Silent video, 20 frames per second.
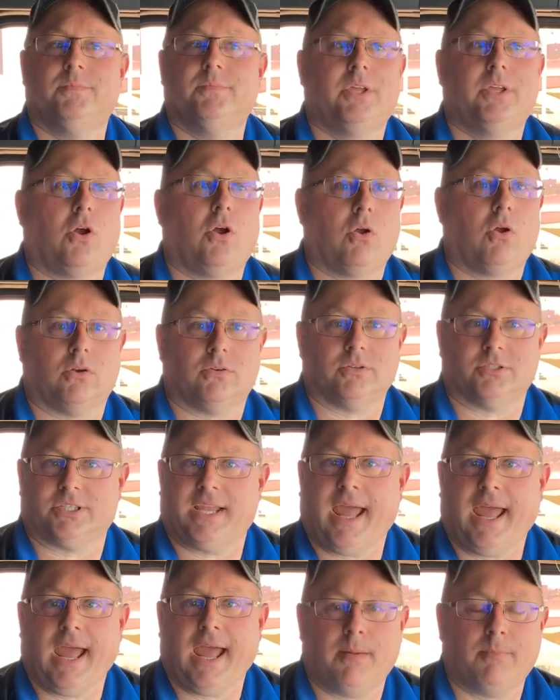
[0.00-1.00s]
curtains,
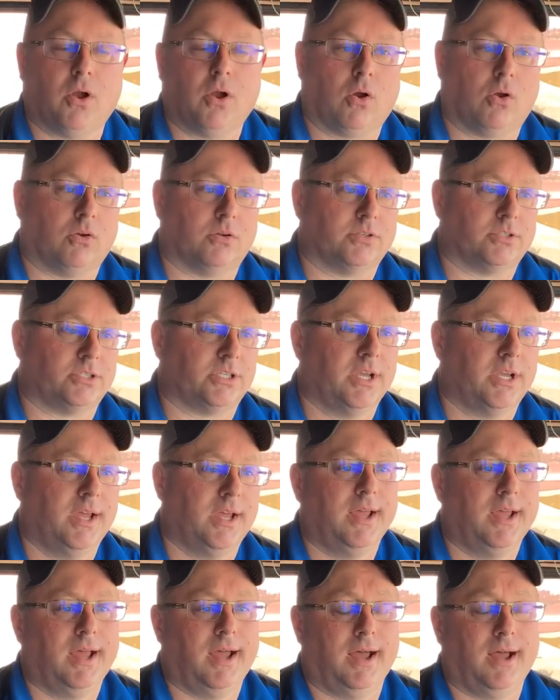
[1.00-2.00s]
cab curtains,
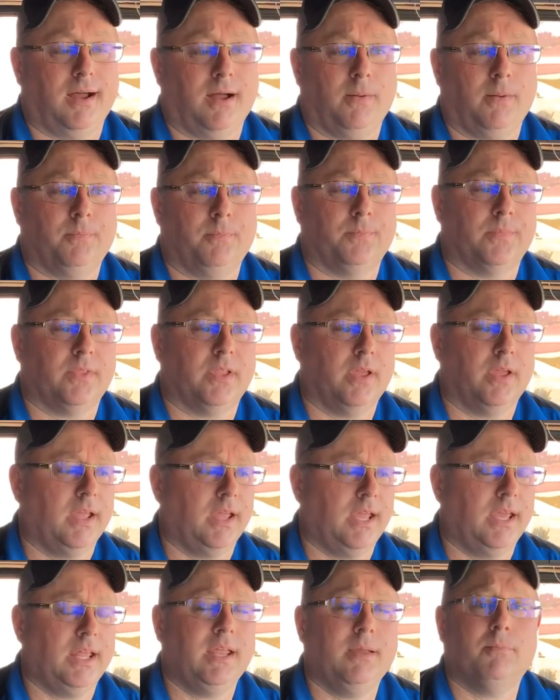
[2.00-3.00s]

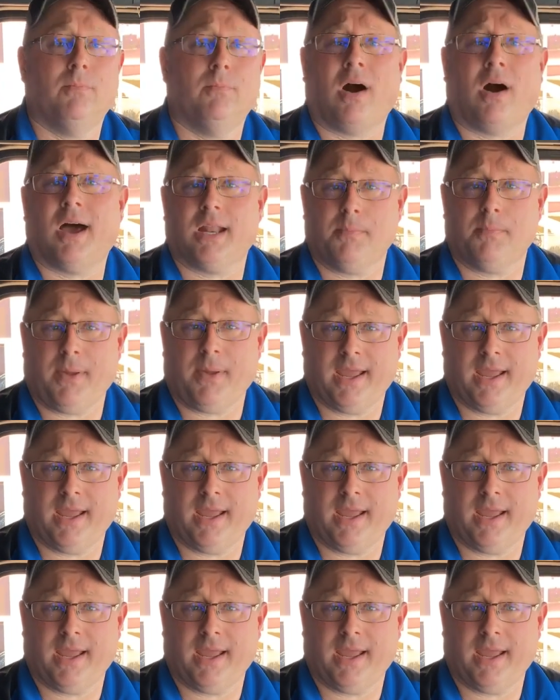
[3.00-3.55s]
any body